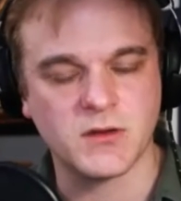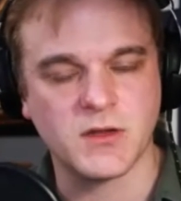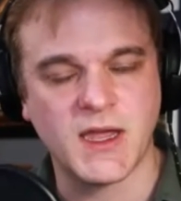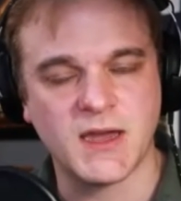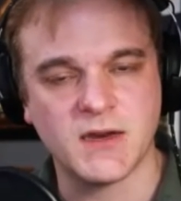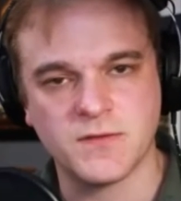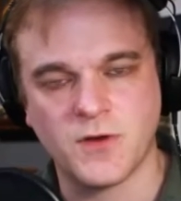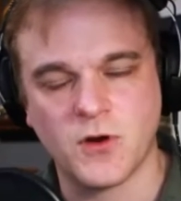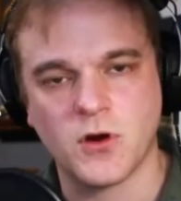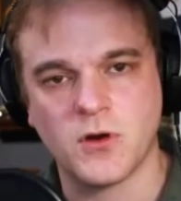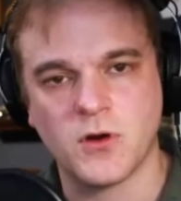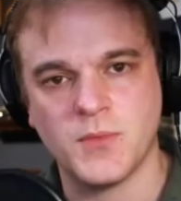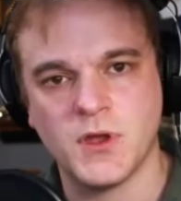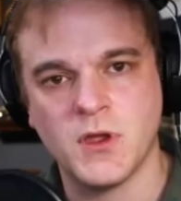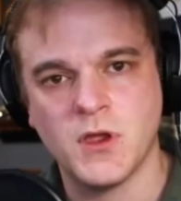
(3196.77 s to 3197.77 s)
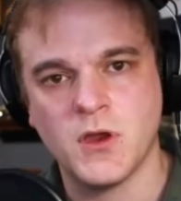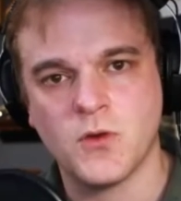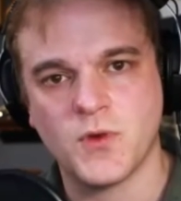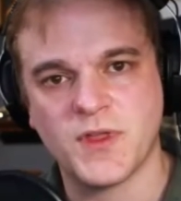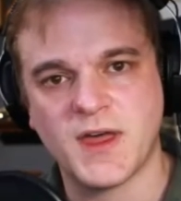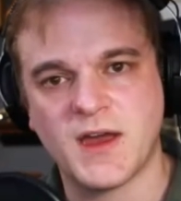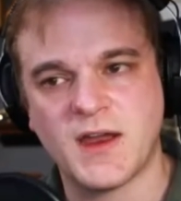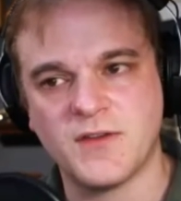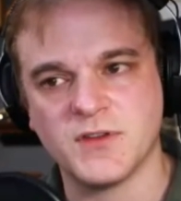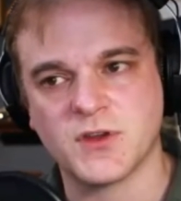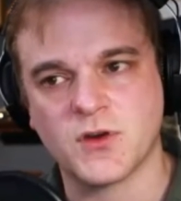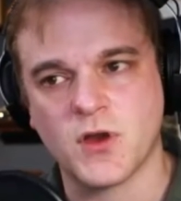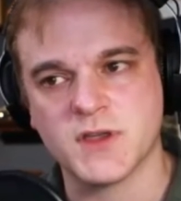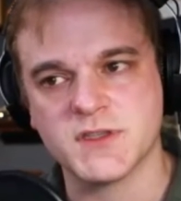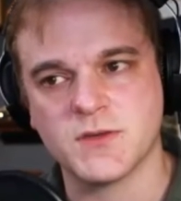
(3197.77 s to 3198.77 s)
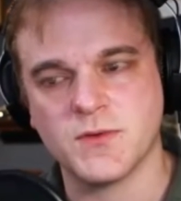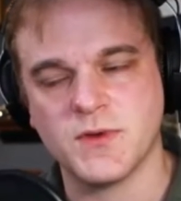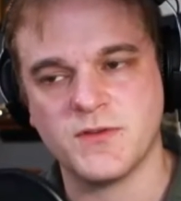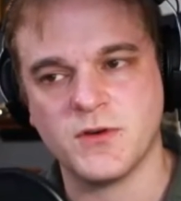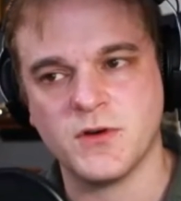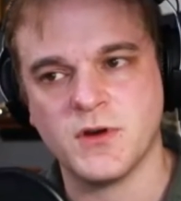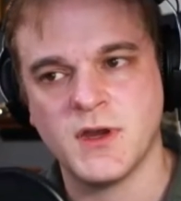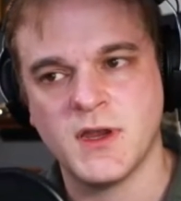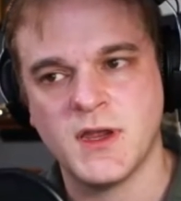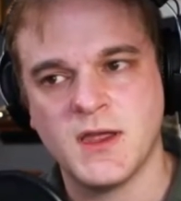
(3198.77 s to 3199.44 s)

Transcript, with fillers: and a farm without having to cross the river.